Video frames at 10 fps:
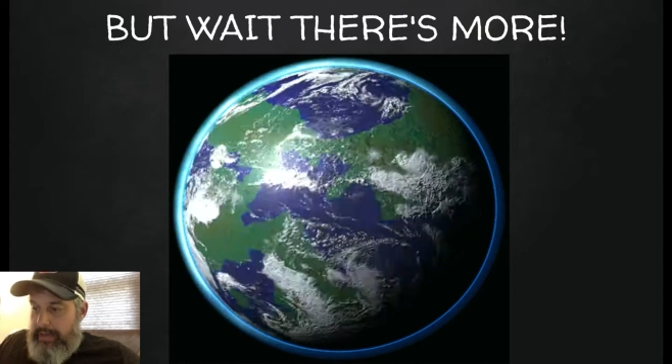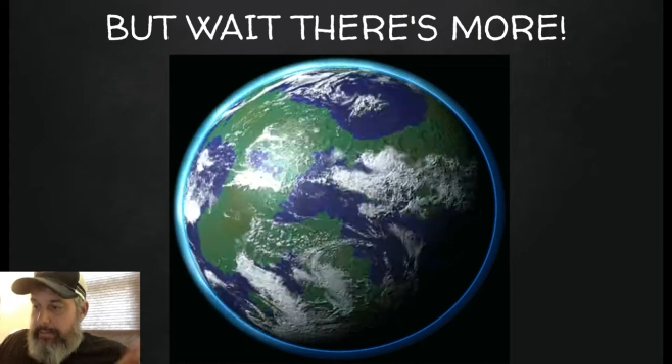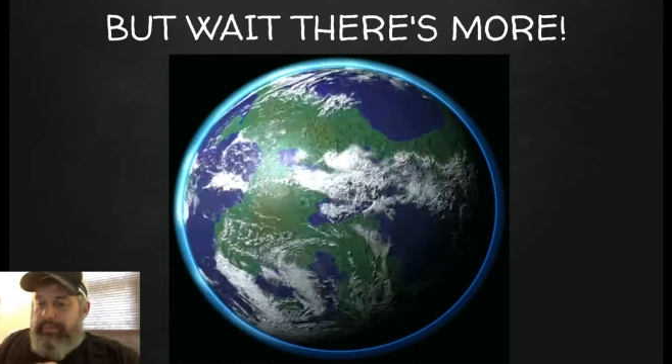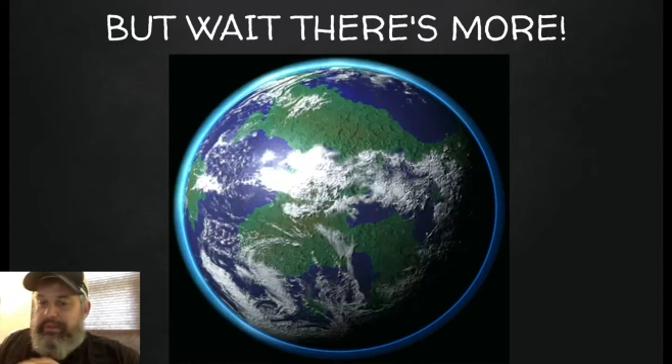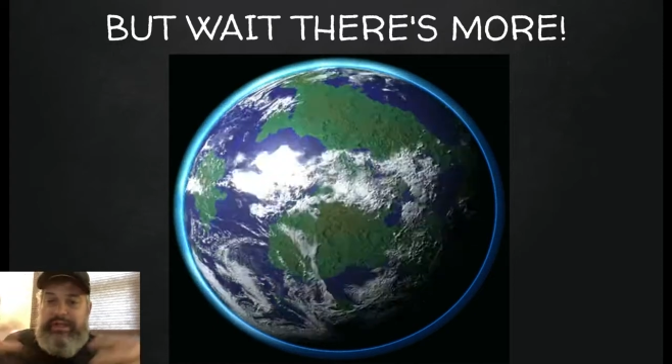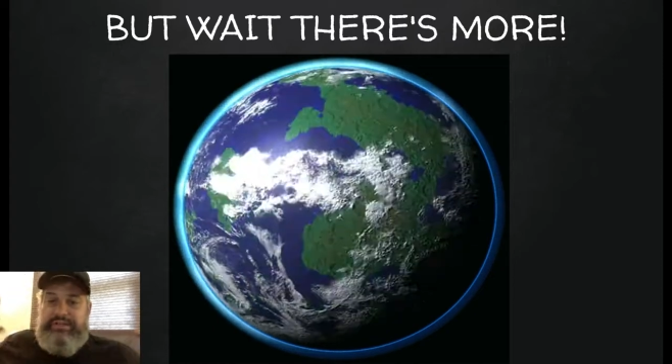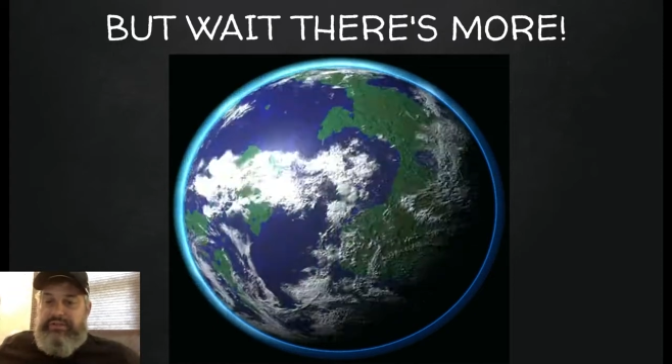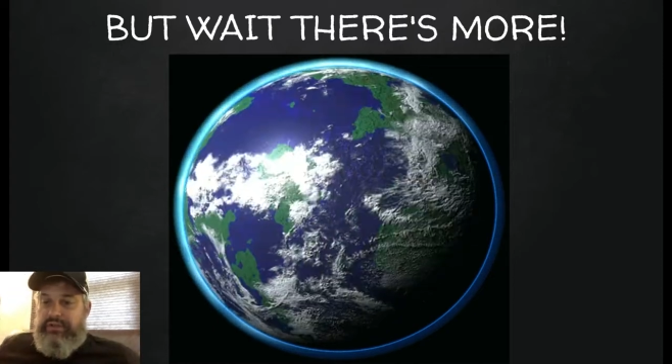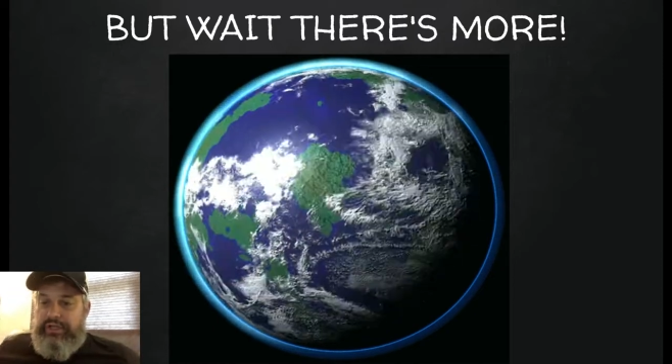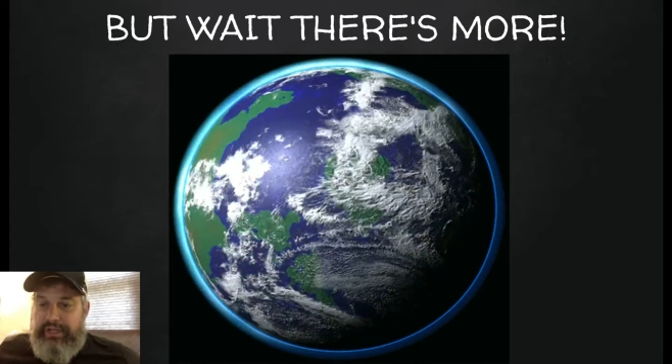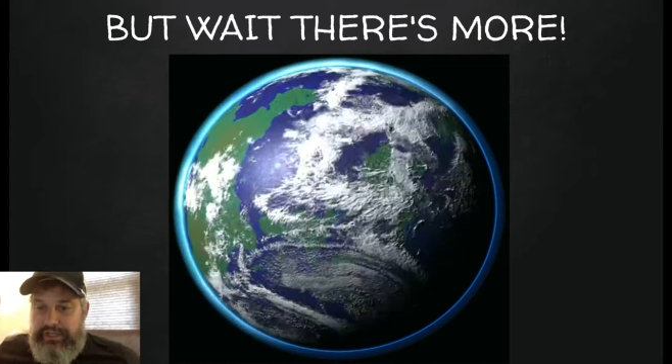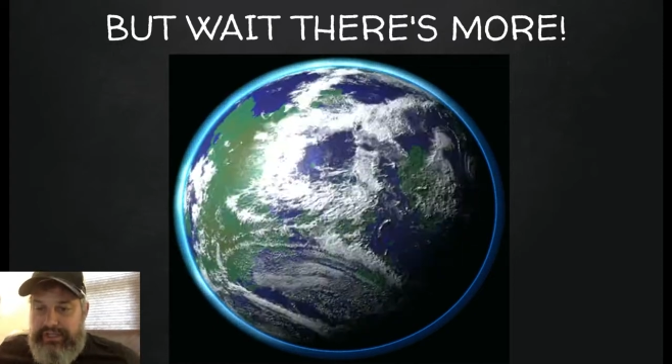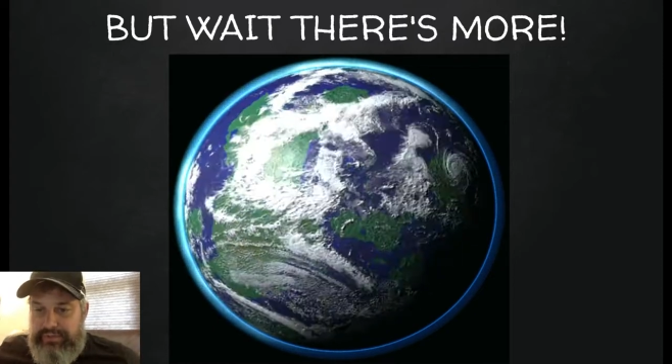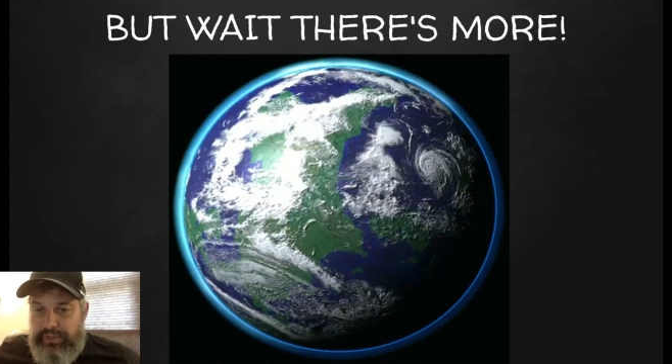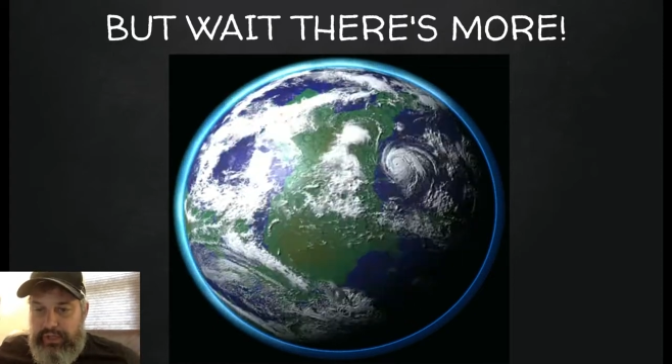Okay.
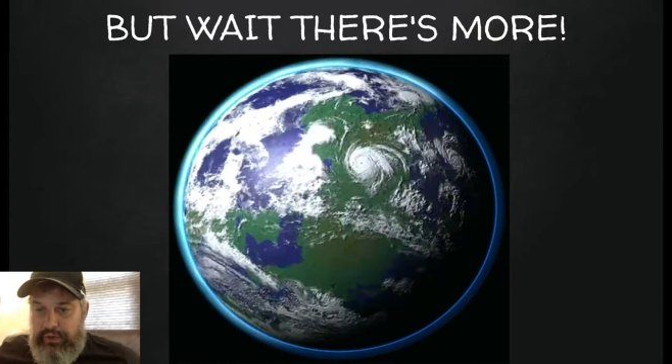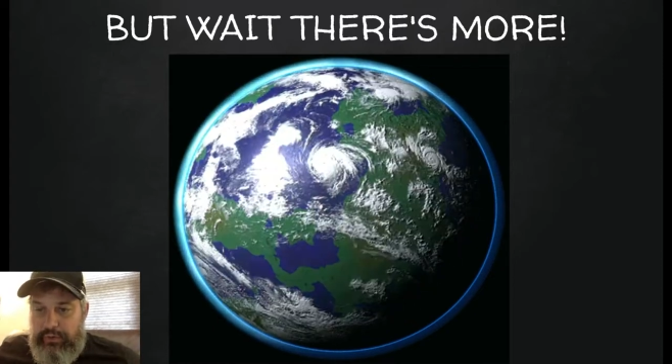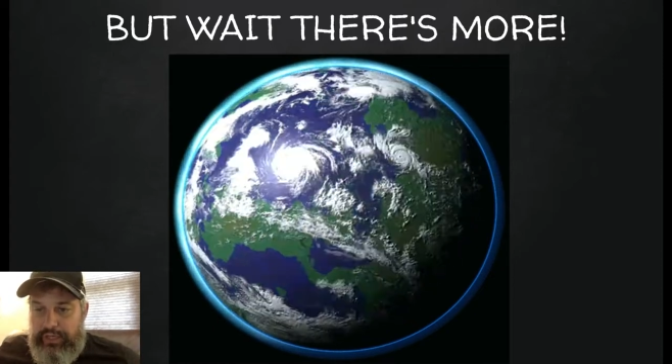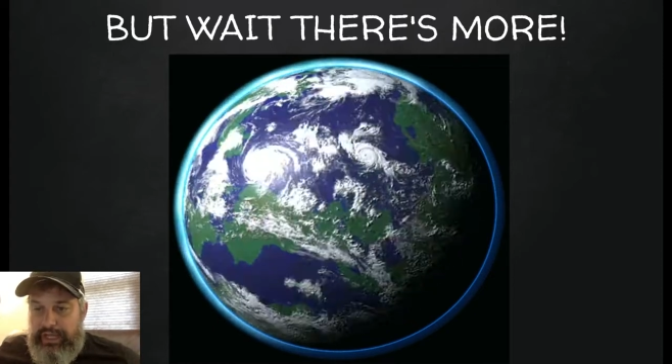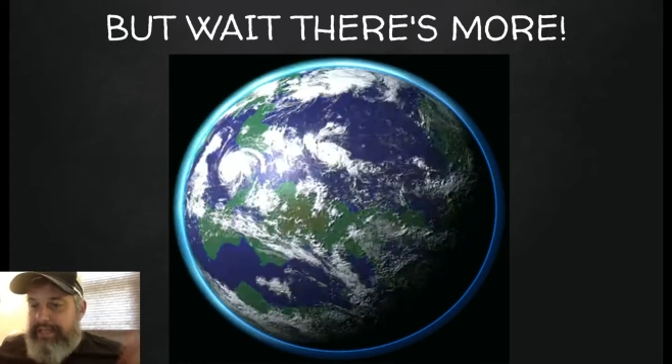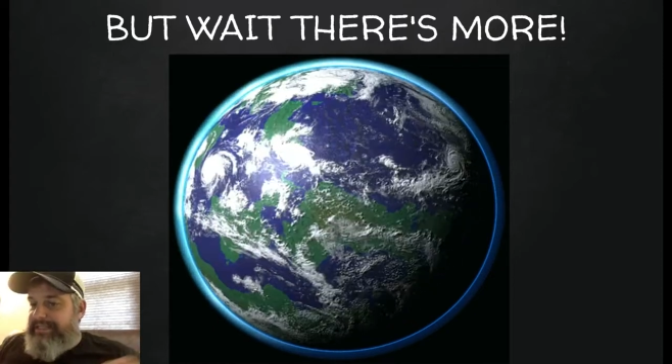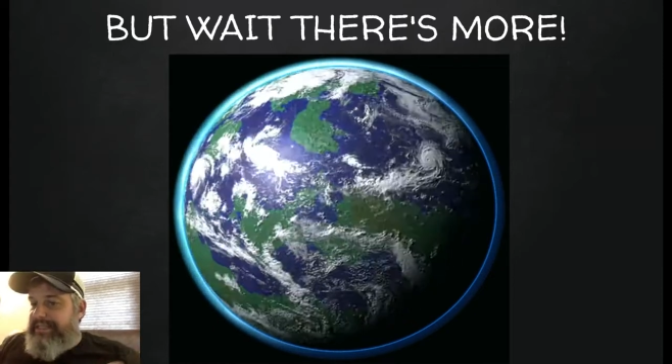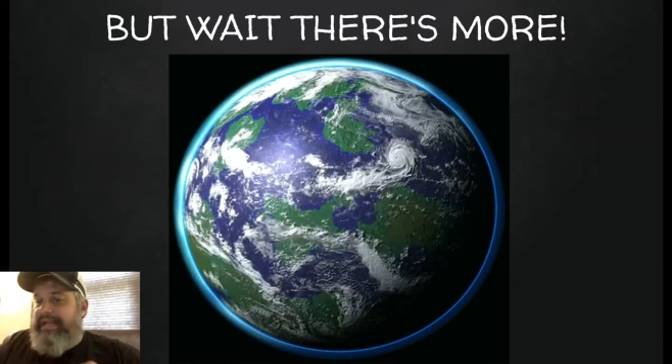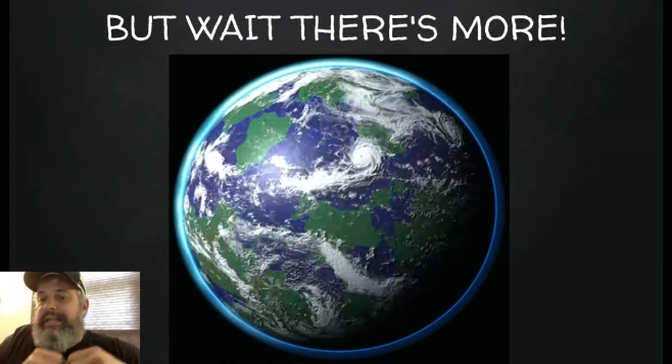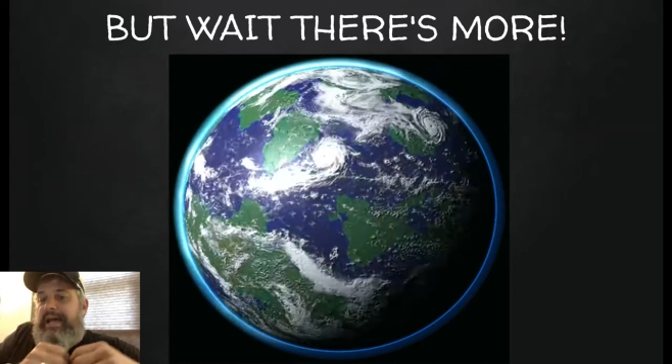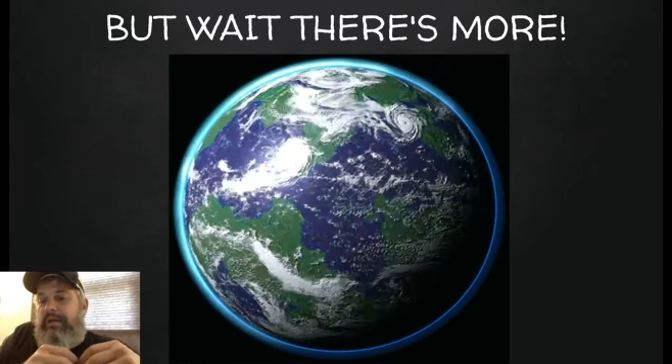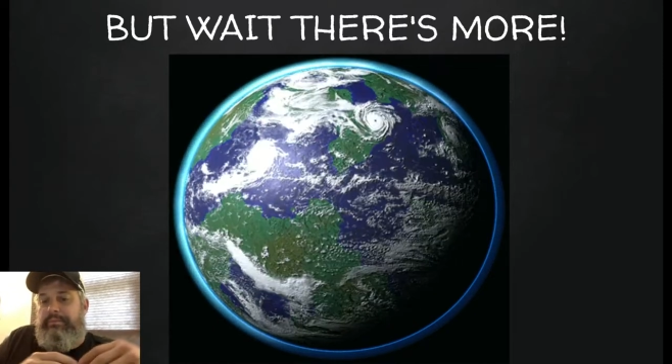Populations are going to explode.